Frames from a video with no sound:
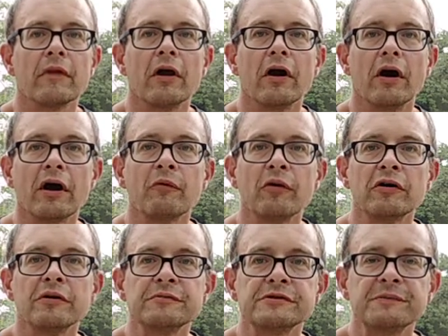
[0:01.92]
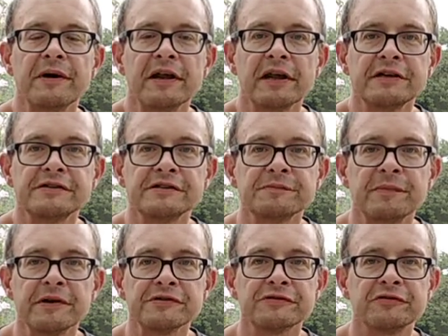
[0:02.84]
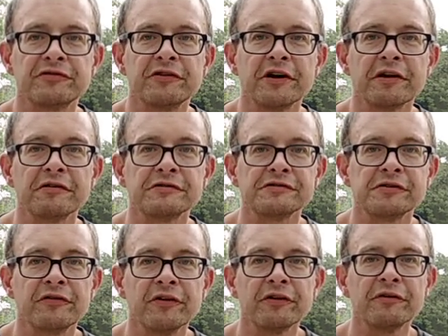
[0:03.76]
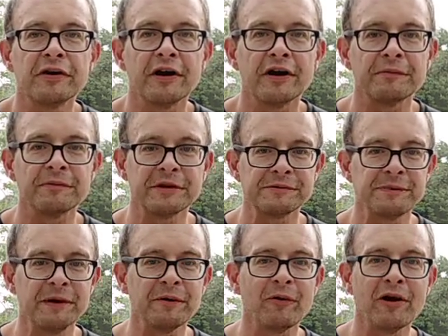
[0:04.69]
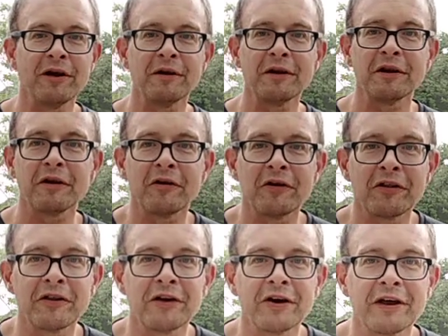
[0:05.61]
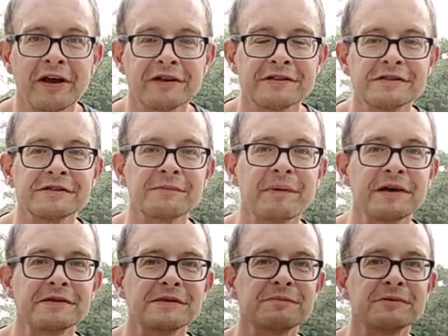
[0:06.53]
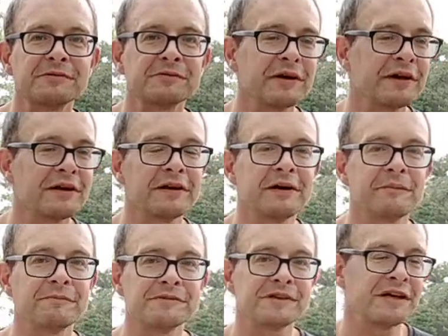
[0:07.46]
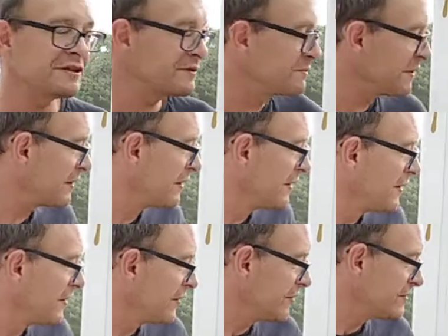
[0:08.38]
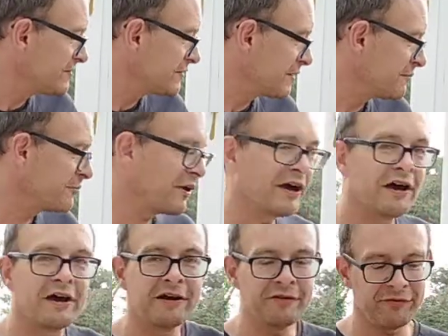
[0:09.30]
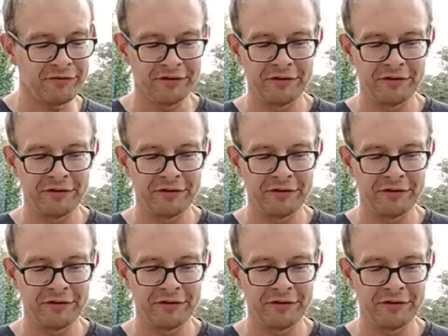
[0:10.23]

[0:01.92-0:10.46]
Hi, welcome to my latest personal fragrance review. It's been a while, a little longer than I anticipated between scents, but this time we have